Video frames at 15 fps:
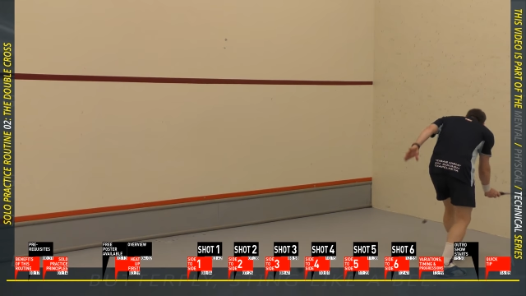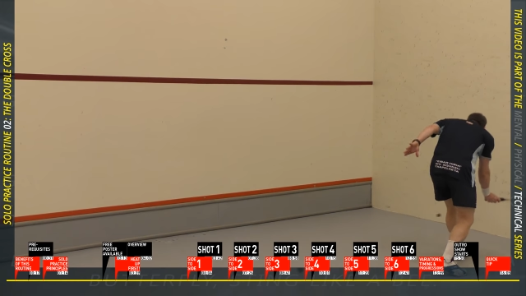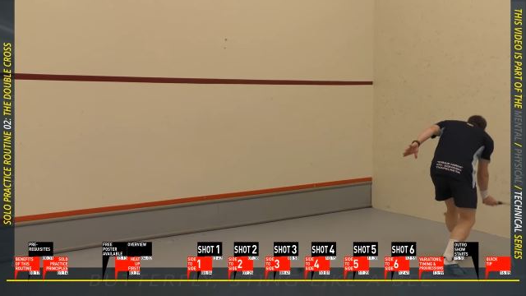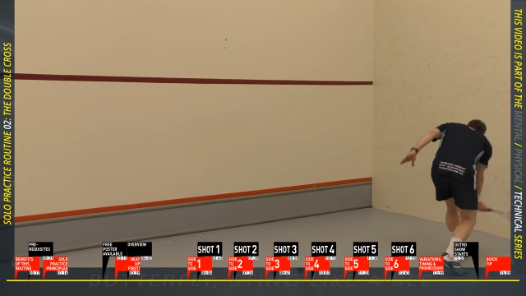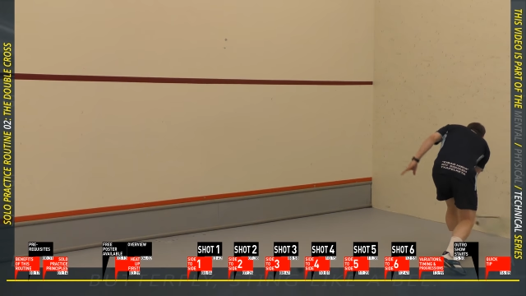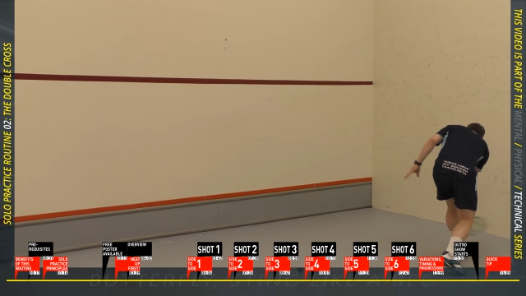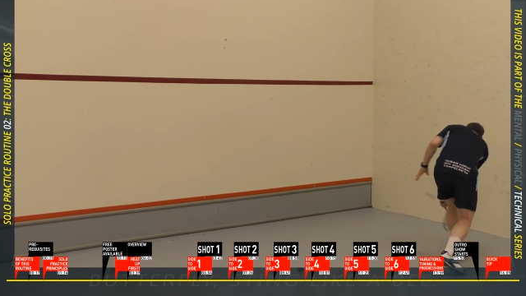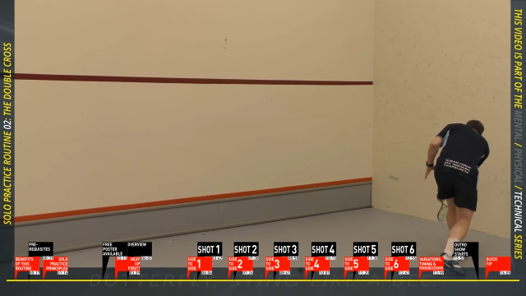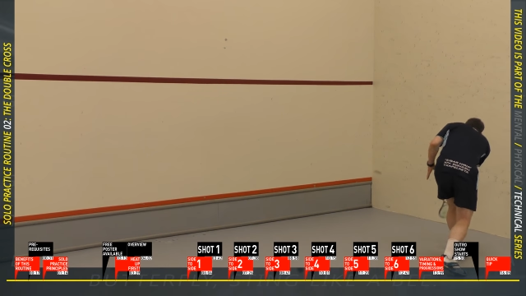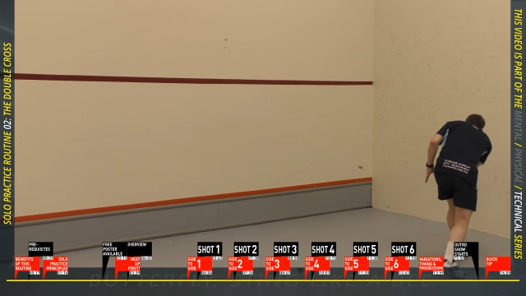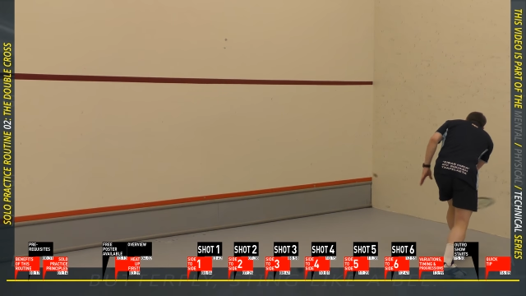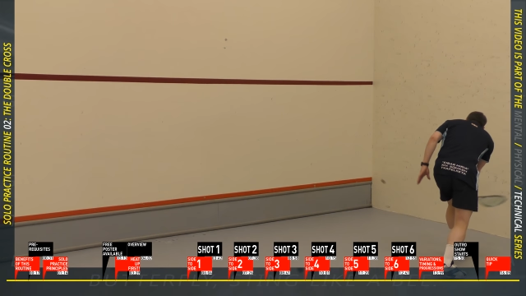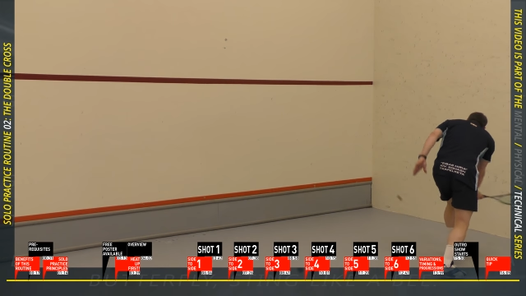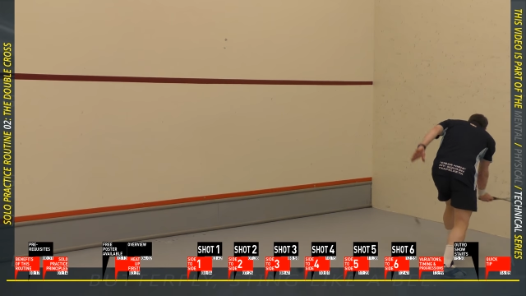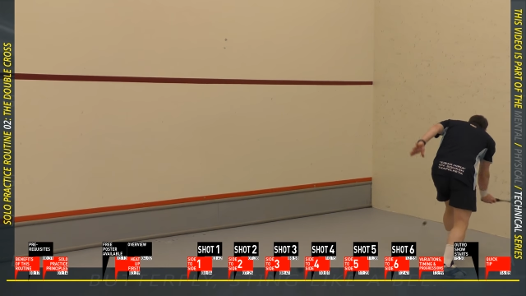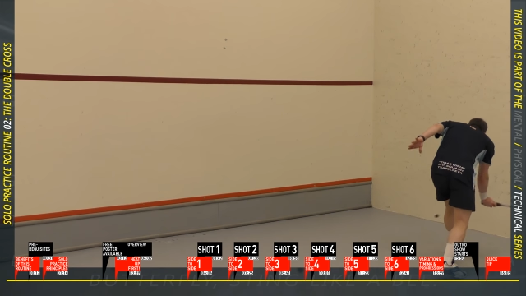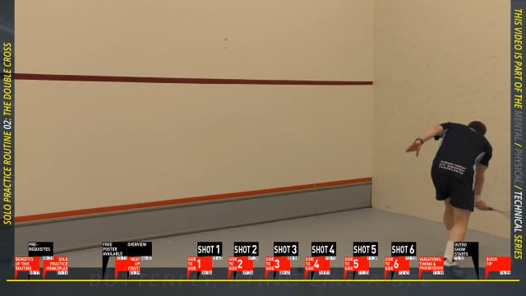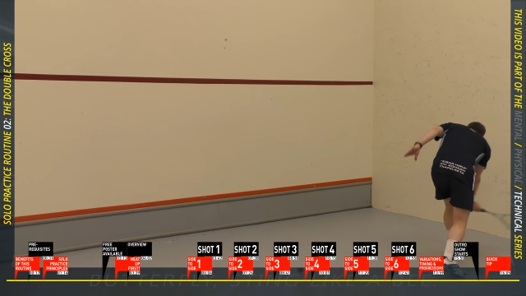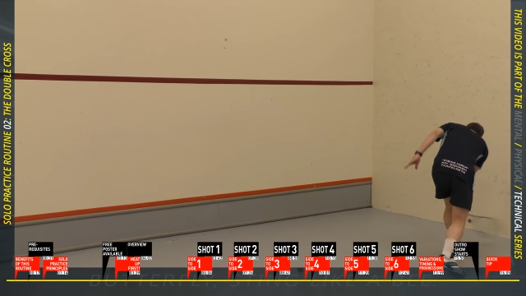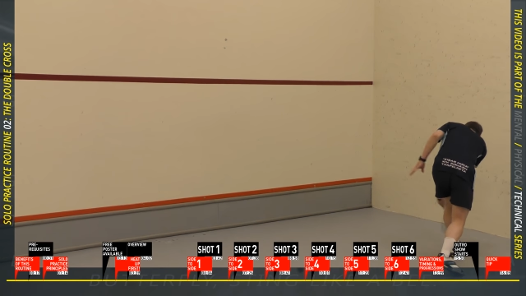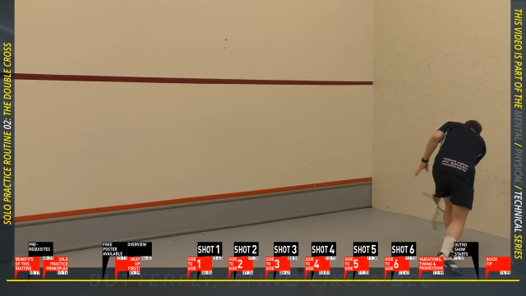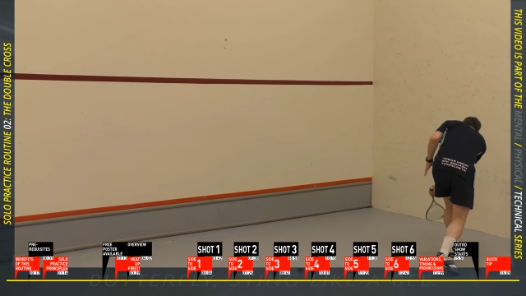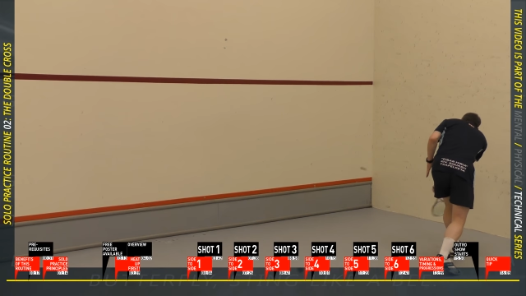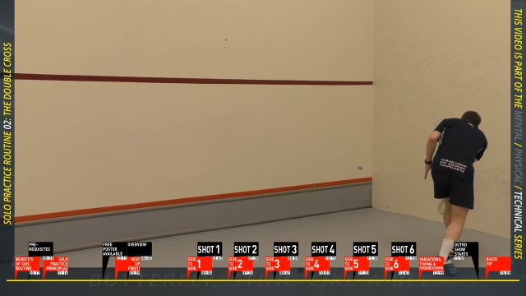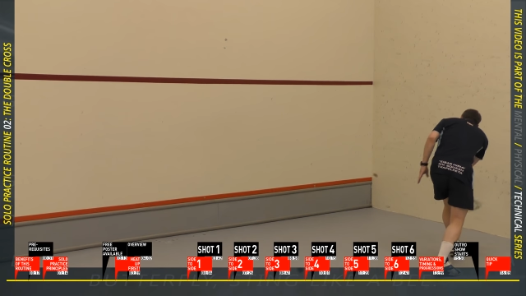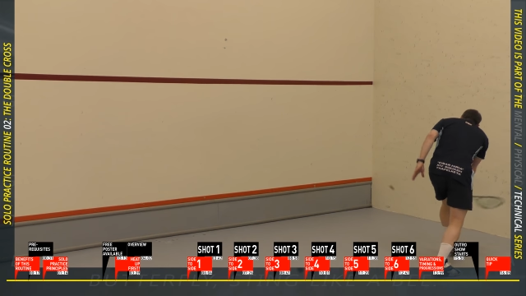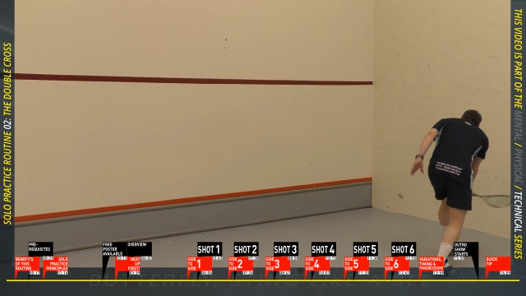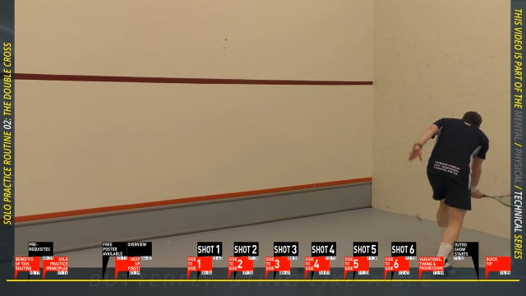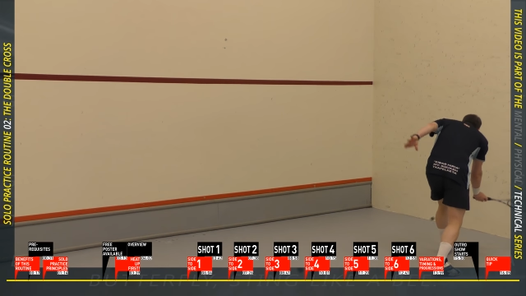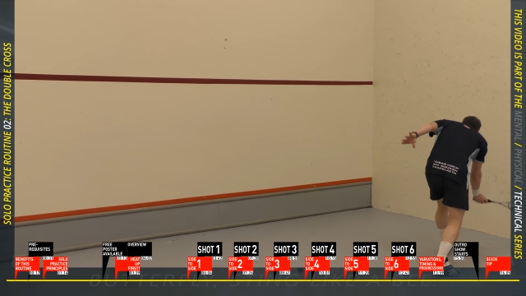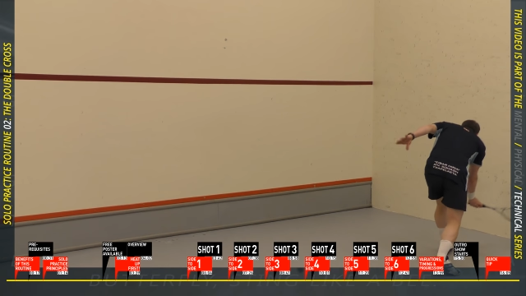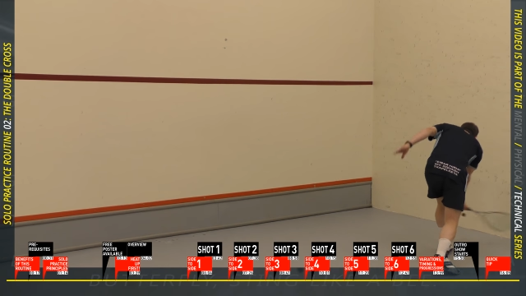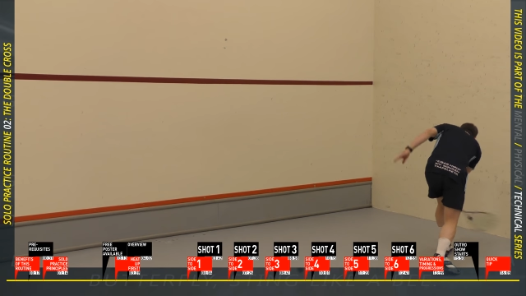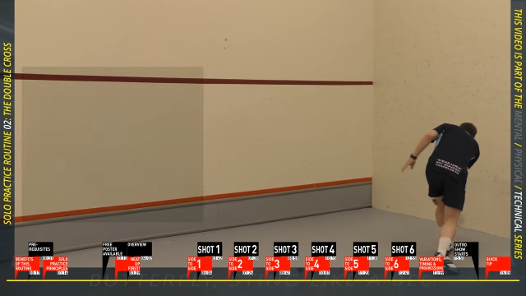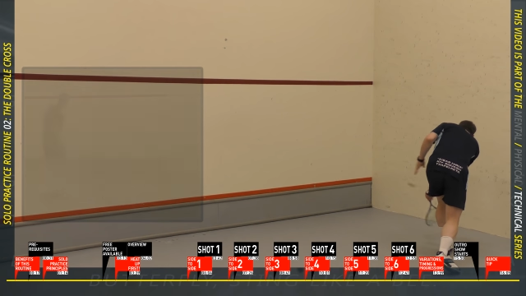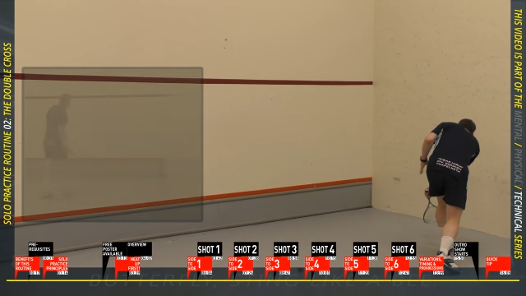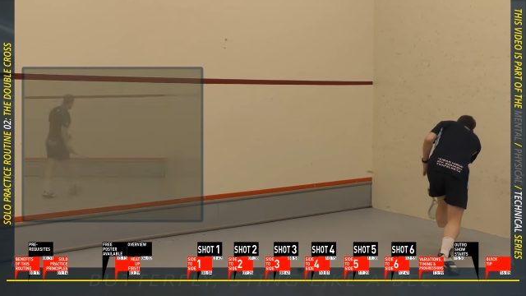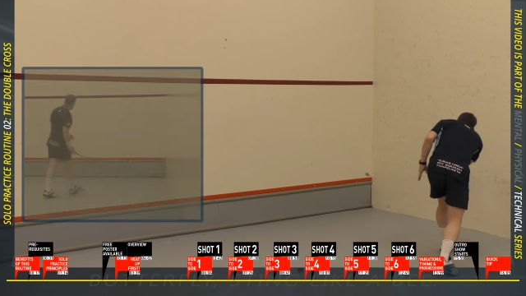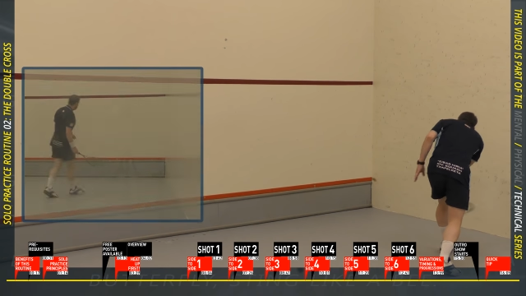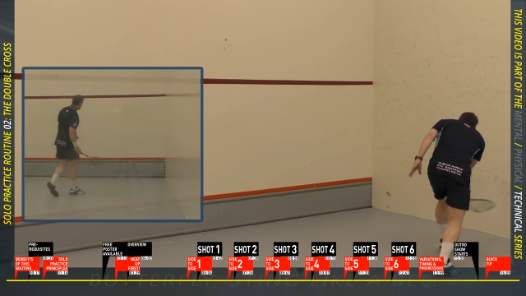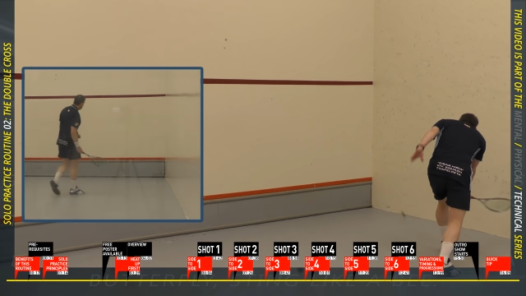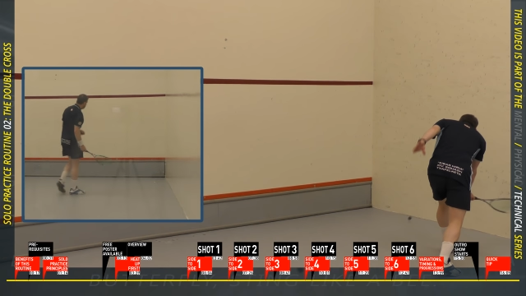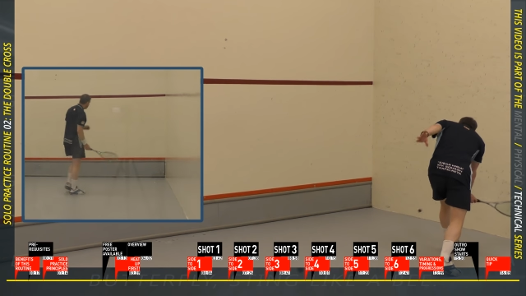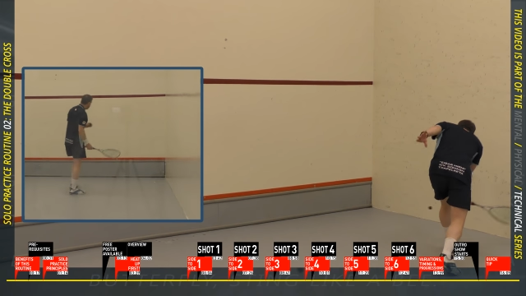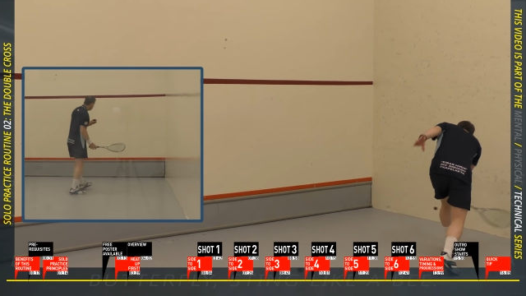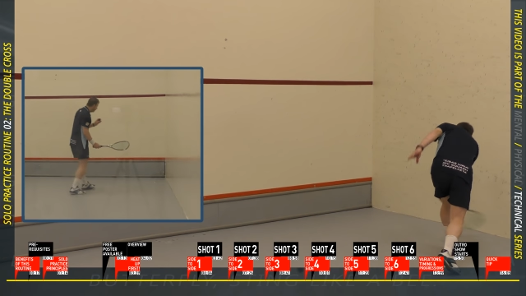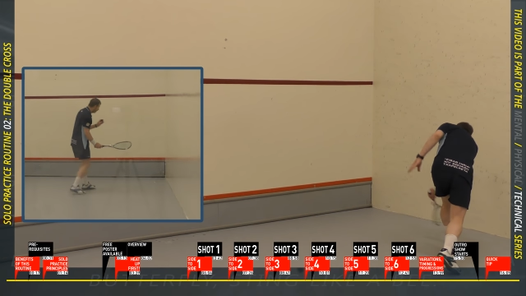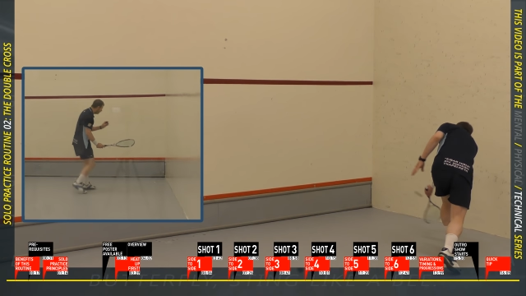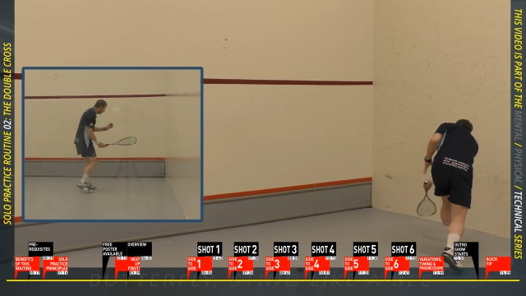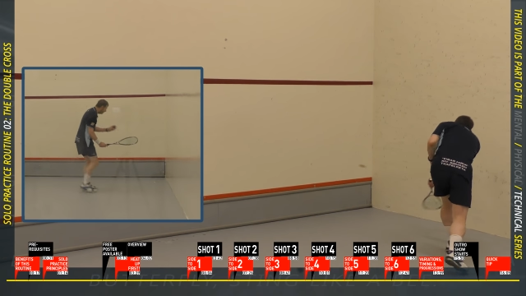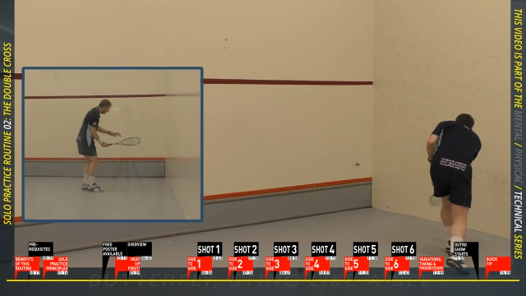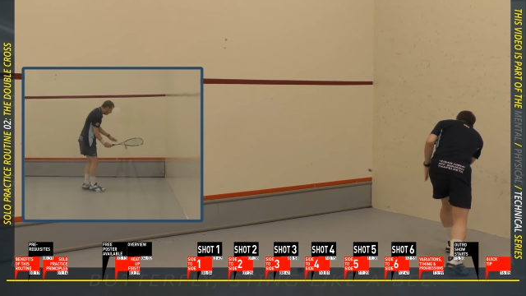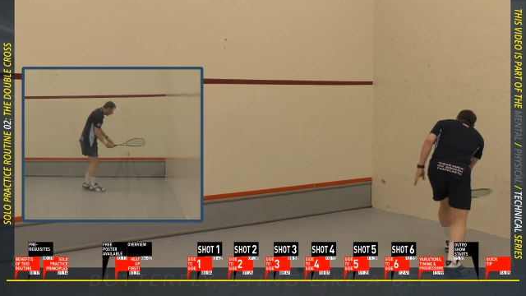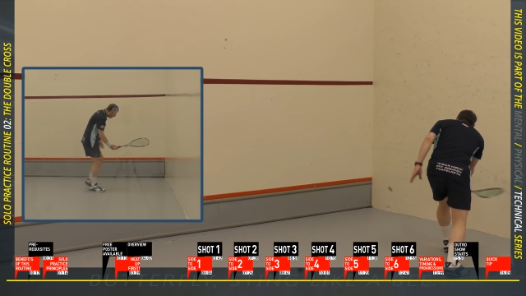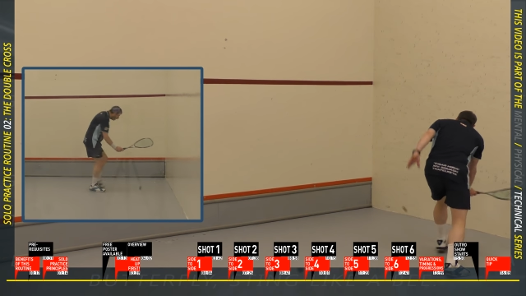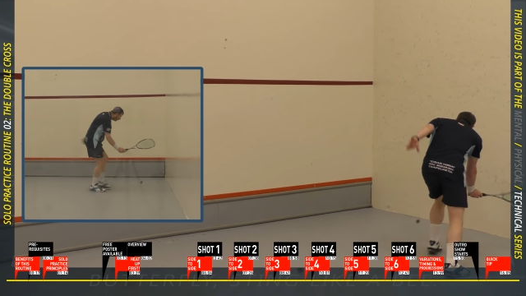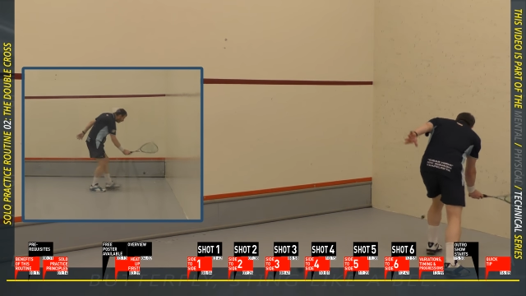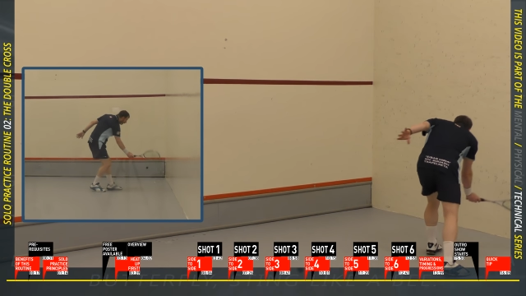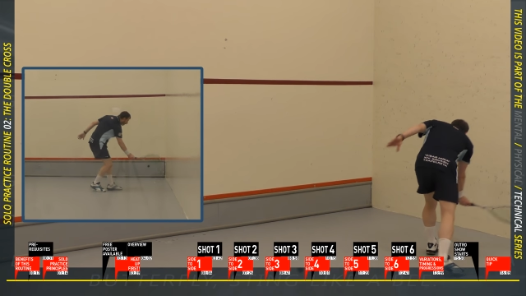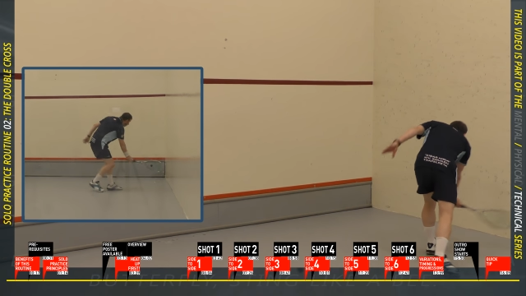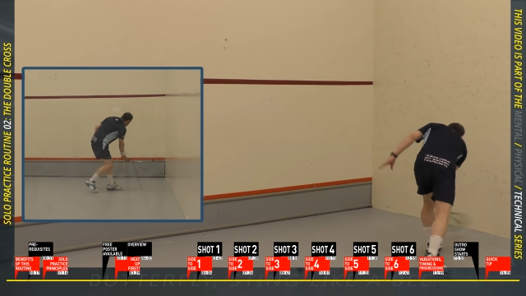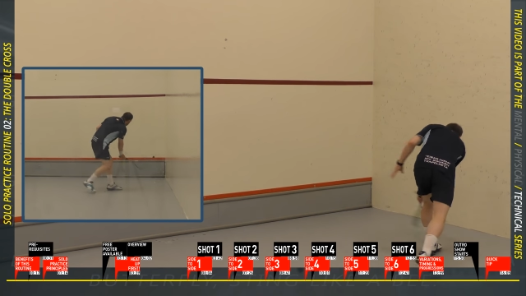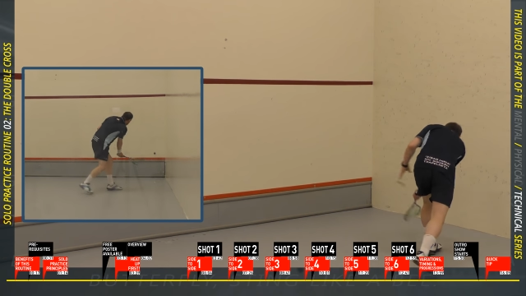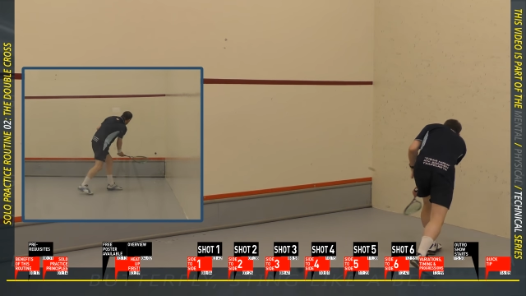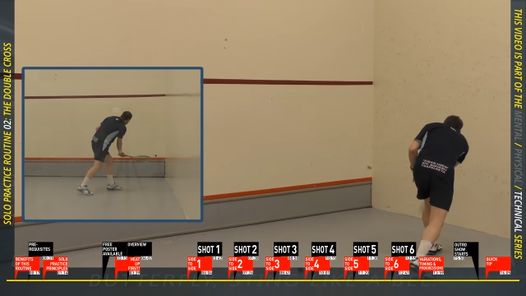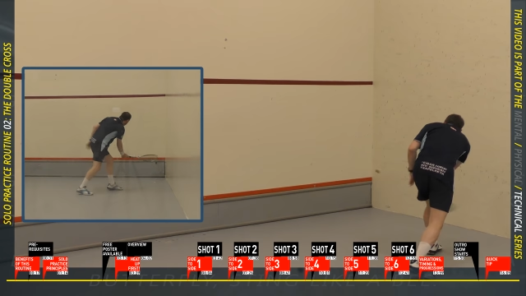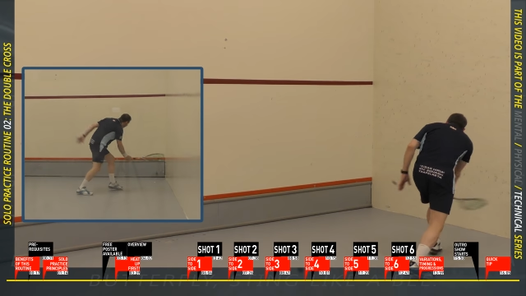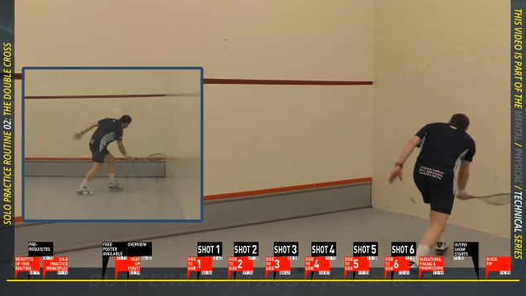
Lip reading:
(no speaker visible)